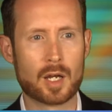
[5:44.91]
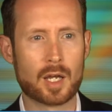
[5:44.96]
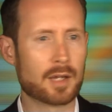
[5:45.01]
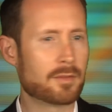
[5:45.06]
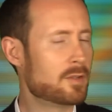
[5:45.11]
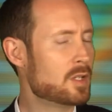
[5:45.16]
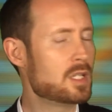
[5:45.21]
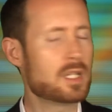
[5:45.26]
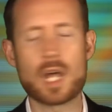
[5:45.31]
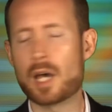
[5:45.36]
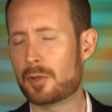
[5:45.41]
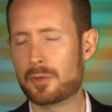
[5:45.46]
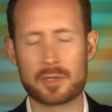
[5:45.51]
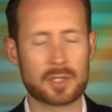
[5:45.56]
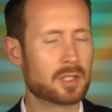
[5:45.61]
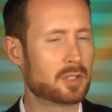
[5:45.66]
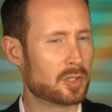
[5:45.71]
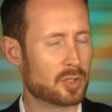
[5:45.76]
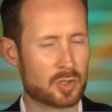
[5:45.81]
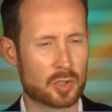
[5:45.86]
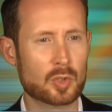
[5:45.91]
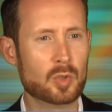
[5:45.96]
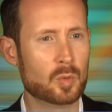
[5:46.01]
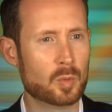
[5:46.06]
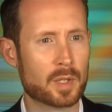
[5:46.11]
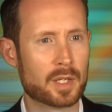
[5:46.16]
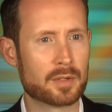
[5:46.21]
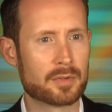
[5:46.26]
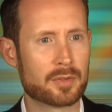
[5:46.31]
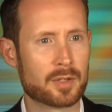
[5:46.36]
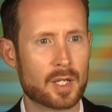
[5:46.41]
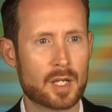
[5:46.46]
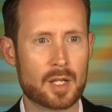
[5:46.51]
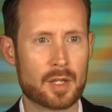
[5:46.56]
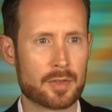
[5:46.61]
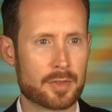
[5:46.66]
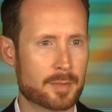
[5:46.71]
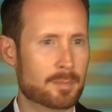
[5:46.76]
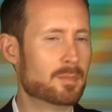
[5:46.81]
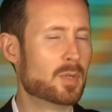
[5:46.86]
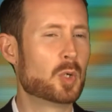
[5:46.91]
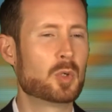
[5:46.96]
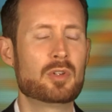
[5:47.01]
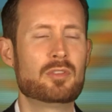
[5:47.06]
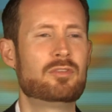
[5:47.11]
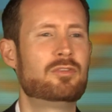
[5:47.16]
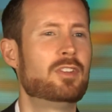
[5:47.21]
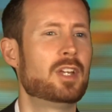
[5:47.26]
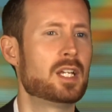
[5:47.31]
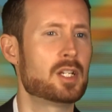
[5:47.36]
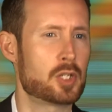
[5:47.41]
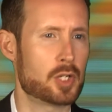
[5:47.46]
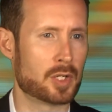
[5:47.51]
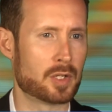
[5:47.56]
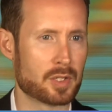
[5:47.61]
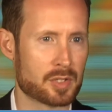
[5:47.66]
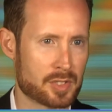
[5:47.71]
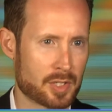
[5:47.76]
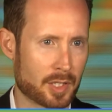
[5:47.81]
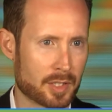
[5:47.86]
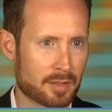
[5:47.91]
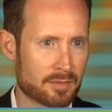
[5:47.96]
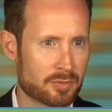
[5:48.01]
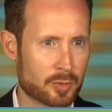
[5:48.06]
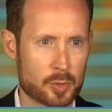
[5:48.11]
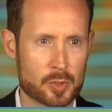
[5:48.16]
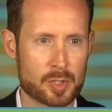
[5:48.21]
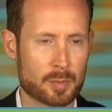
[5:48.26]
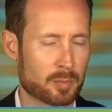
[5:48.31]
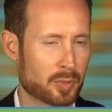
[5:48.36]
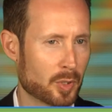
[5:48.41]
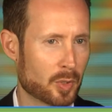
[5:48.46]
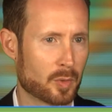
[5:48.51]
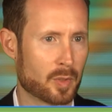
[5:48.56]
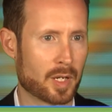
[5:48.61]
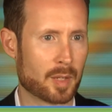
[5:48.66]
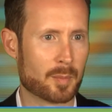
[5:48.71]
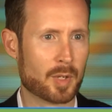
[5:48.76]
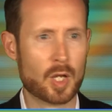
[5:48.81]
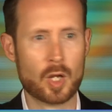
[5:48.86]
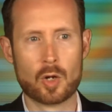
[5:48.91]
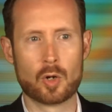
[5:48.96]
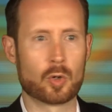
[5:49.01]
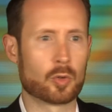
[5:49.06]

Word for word: have nothing to do with the motivation to sign up for a gym program,